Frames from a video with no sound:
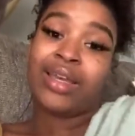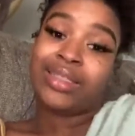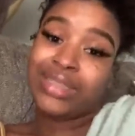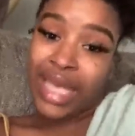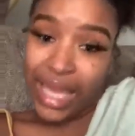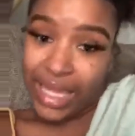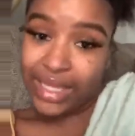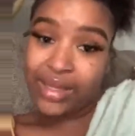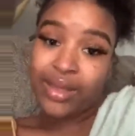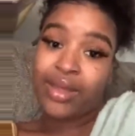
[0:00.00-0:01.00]

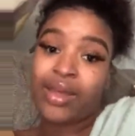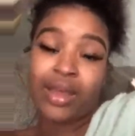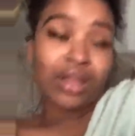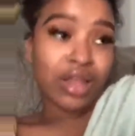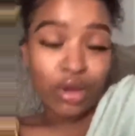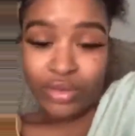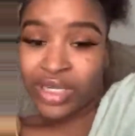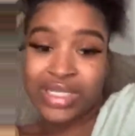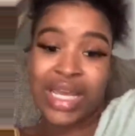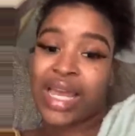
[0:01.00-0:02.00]
take clothing
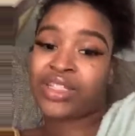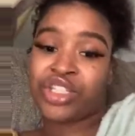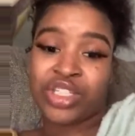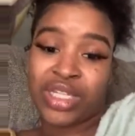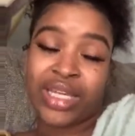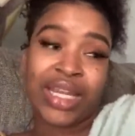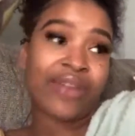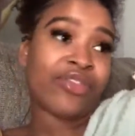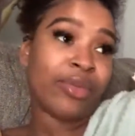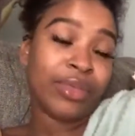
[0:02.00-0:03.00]
designs and shit like that
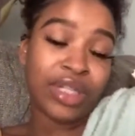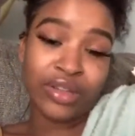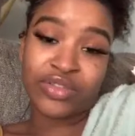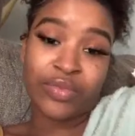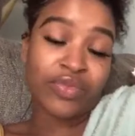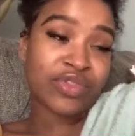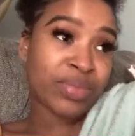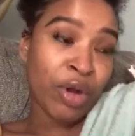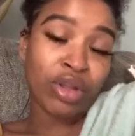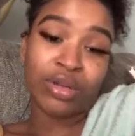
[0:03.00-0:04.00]
from some
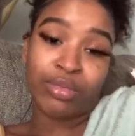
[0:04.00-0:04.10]
smaller